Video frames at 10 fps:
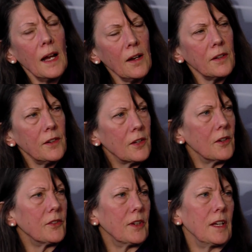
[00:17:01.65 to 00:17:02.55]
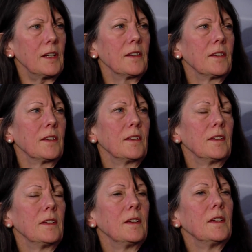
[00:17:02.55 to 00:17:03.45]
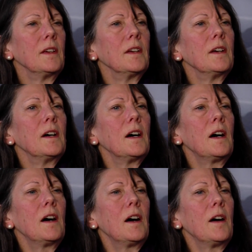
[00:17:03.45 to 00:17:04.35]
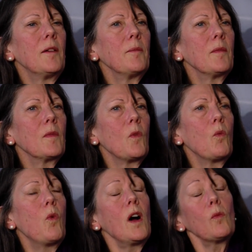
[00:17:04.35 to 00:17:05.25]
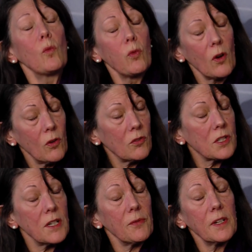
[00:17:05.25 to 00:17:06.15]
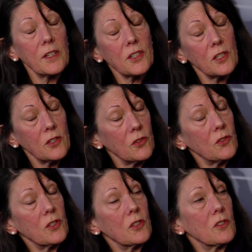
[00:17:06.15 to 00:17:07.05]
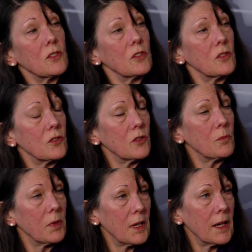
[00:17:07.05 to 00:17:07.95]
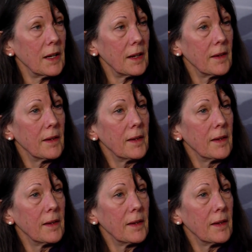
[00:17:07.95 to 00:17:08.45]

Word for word: how to negotiate, um, what roles different institutions should play.